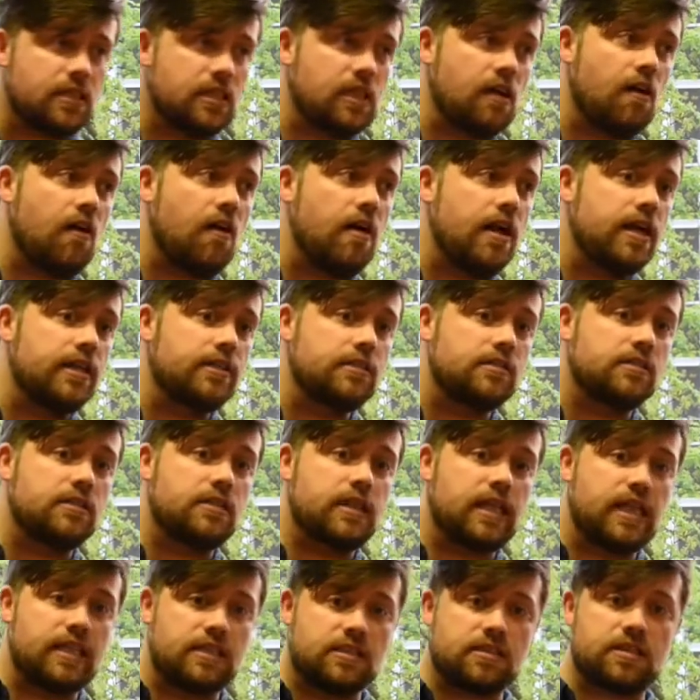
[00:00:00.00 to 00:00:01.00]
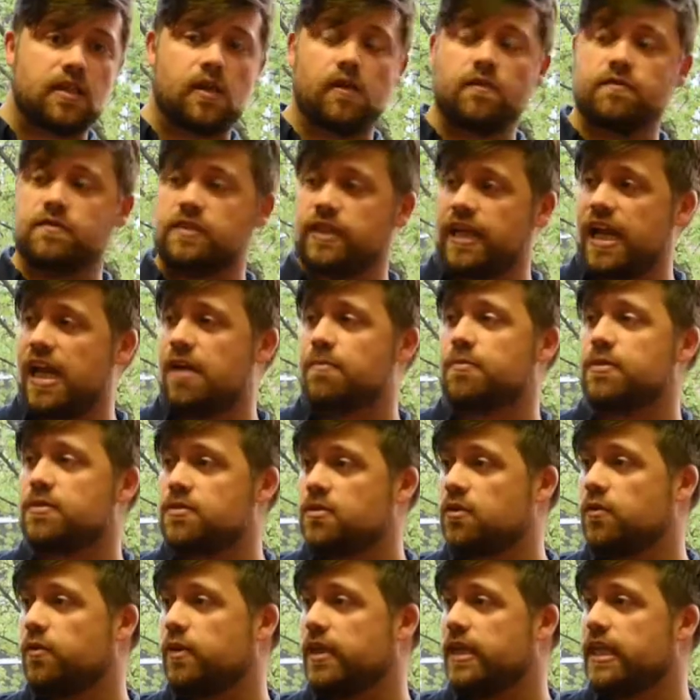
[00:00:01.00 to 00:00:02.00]
aligned itself to
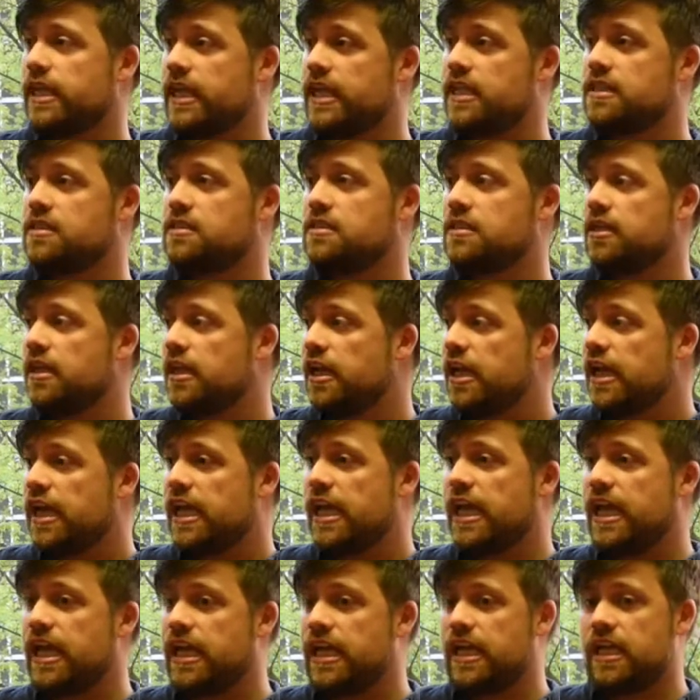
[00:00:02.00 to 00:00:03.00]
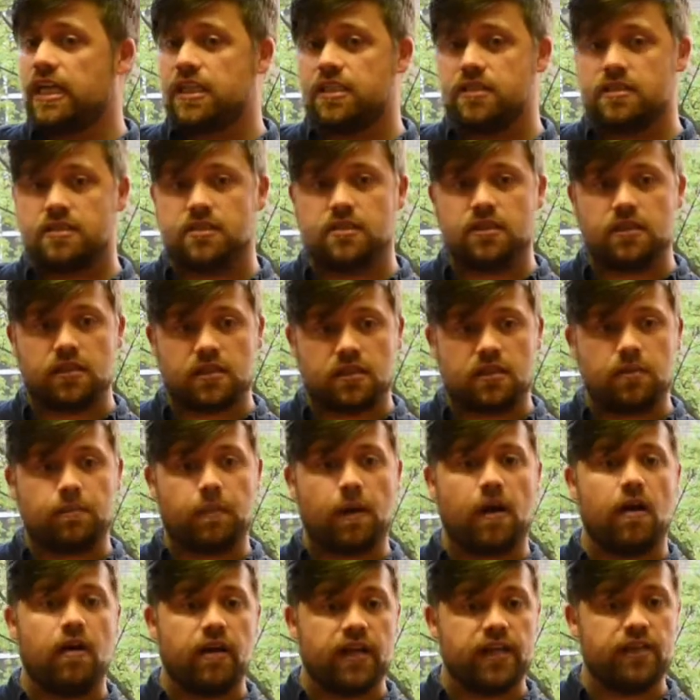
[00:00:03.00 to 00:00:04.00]
capital. It is the
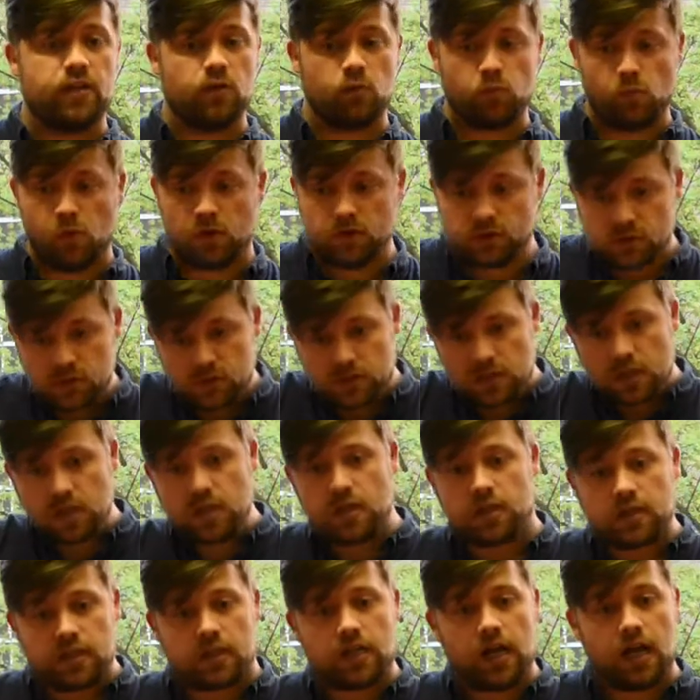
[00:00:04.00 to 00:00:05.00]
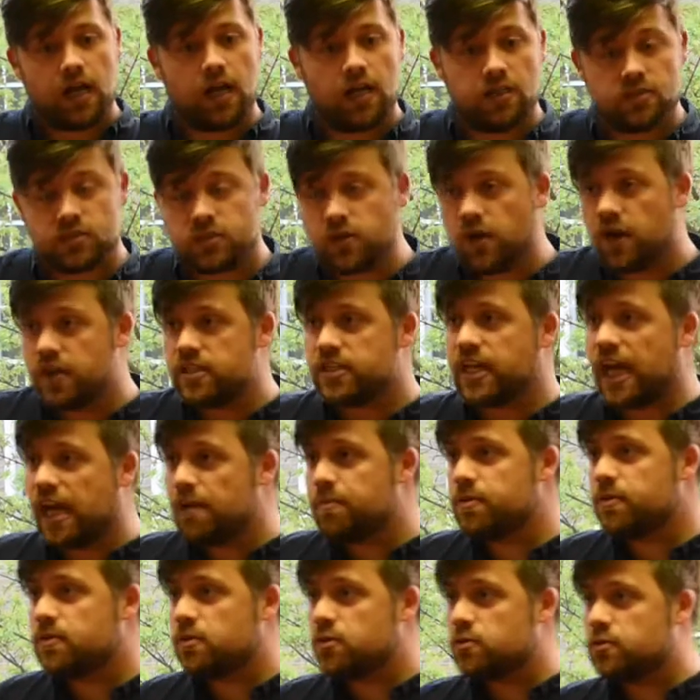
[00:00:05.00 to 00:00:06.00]
party that wants Scottish
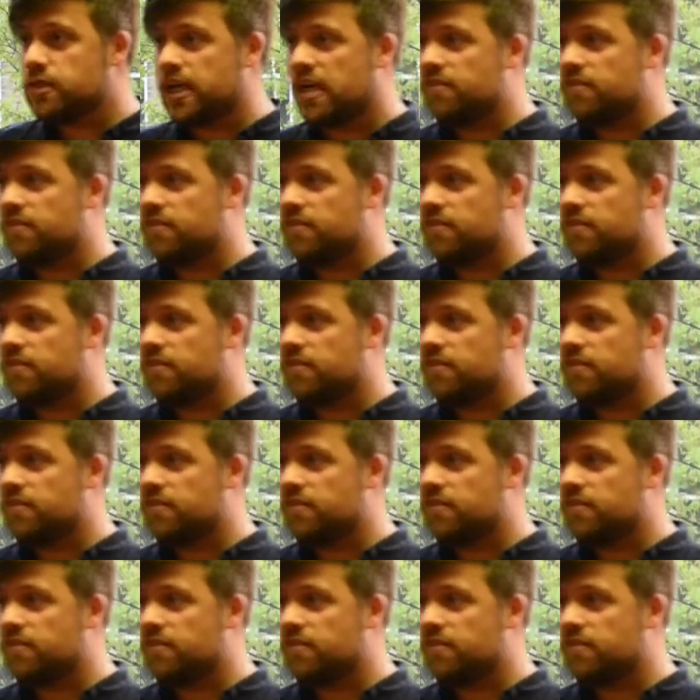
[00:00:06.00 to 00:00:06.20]
capital to